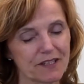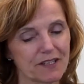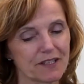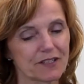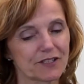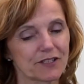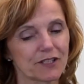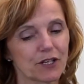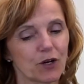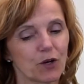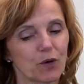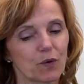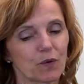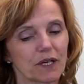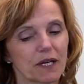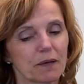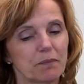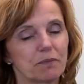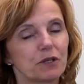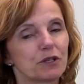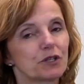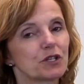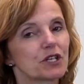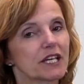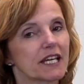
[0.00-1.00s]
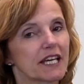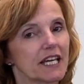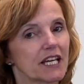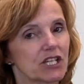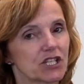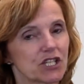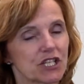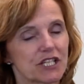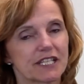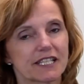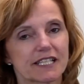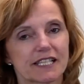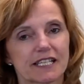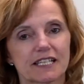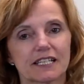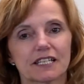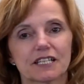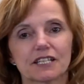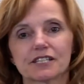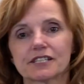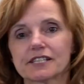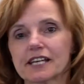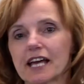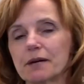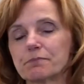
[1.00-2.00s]
So, communication
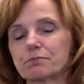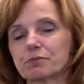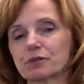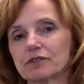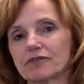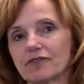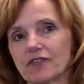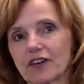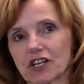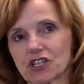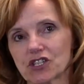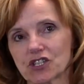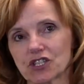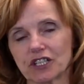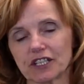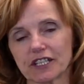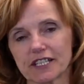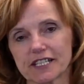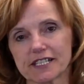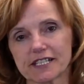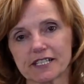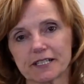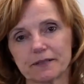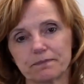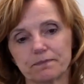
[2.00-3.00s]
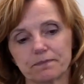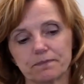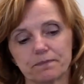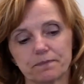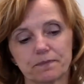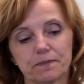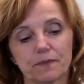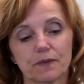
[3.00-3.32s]
skills and professionalism.